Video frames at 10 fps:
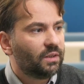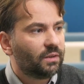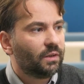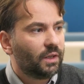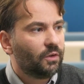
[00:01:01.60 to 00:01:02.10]

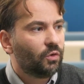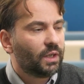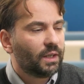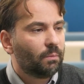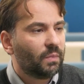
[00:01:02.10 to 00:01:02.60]
medical
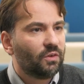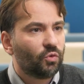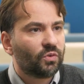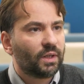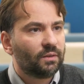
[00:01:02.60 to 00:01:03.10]
area may
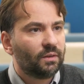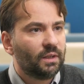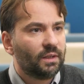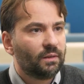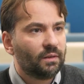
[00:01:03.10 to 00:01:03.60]
result
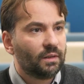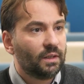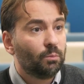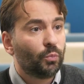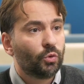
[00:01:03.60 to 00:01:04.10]
in an
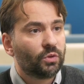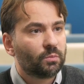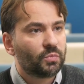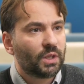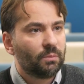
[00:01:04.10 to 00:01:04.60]

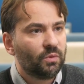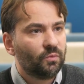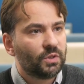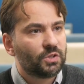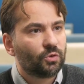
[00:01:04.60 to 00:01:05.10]
important
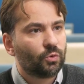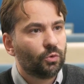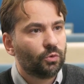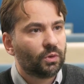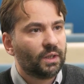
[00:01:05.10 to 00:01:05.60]
problem, which is
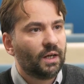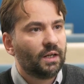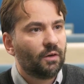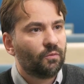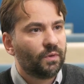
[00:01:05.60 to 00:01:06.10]
called
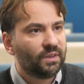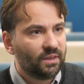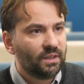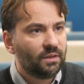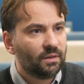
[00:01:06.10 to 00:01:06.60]
alarm
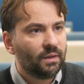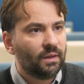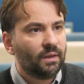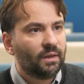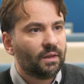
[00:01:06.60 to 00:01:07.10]
fatigue,
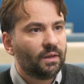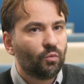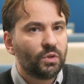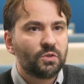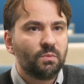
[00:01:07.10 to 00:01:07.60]

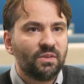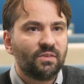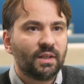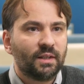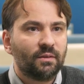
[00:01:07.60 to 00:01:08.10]
which
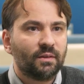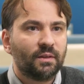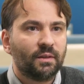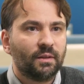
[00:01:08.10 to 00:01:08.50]
means that